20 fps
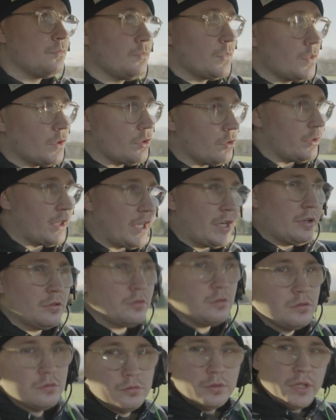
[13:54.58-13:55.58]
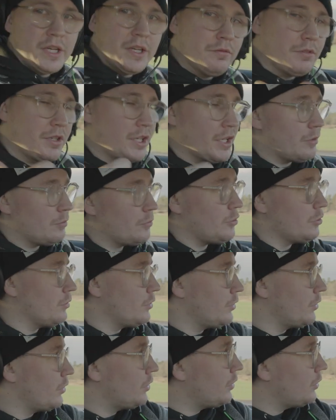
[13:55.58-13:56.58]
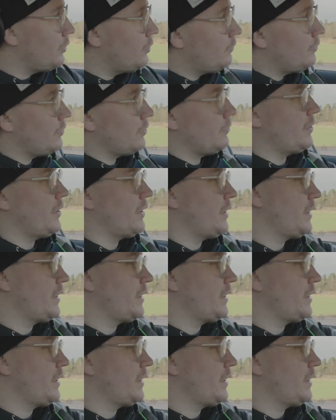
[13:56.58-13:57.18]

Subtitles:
So now we have captured the audio from the